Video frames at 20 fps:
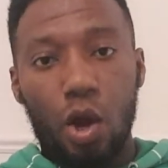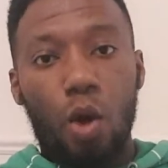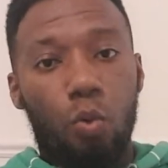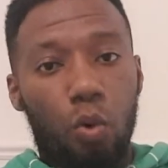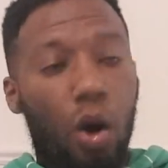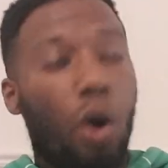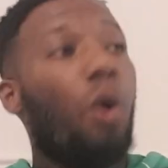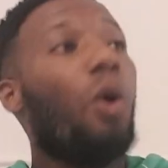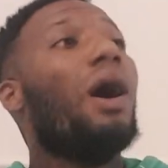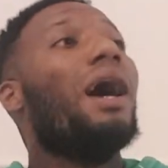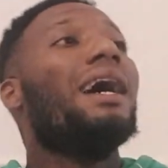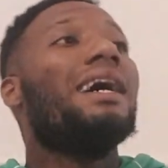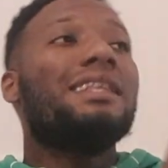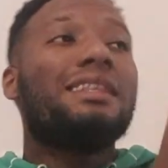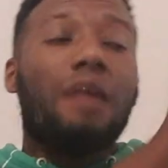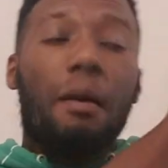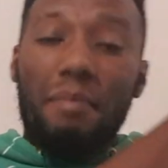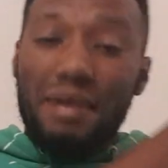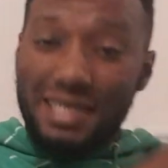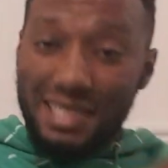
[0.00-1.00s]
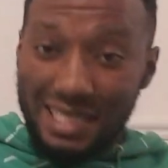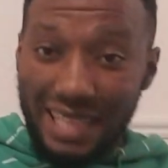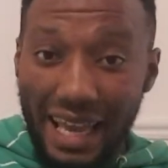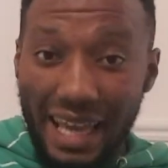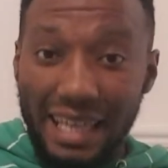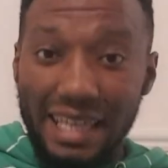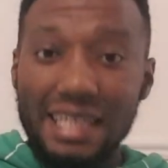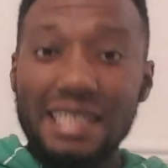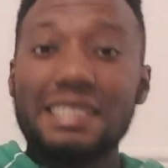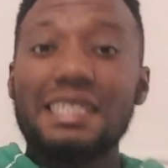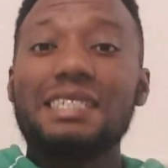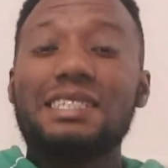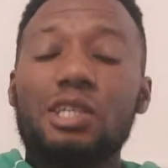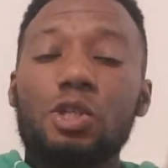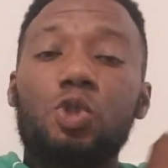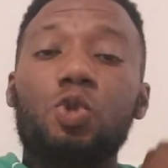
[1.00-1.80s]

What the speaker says: Well, the Mercedes is the